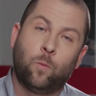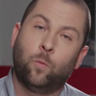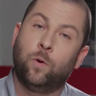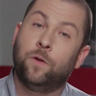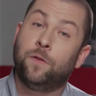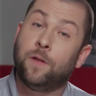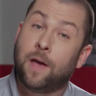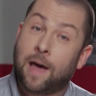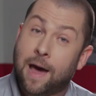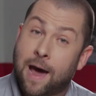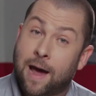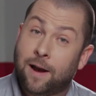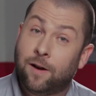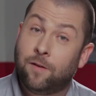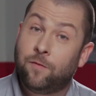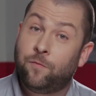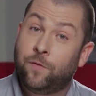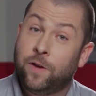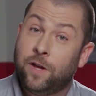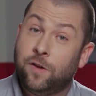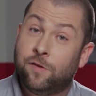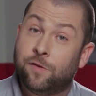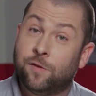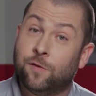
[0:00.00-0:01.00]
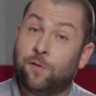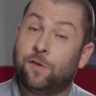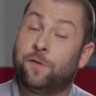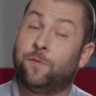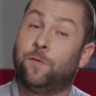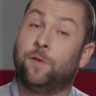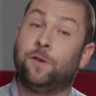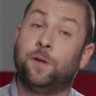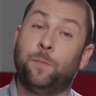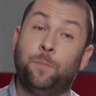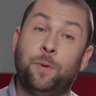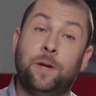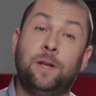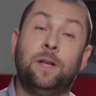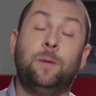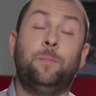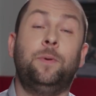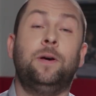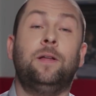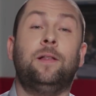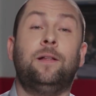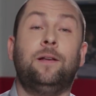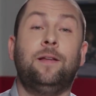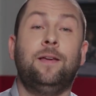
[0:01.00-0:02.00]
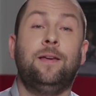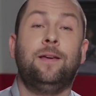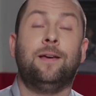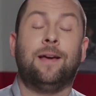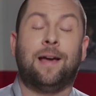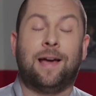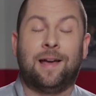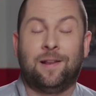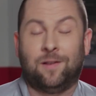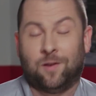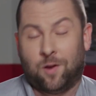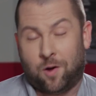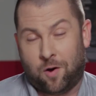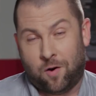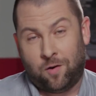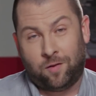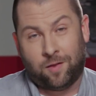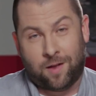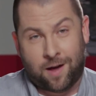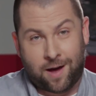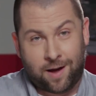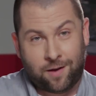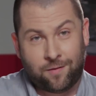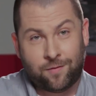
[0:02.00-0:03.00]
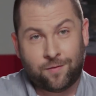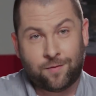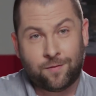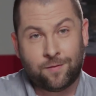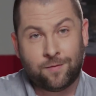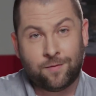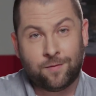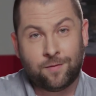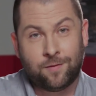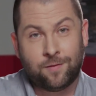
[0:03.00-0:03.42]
with added features for dependability and long life.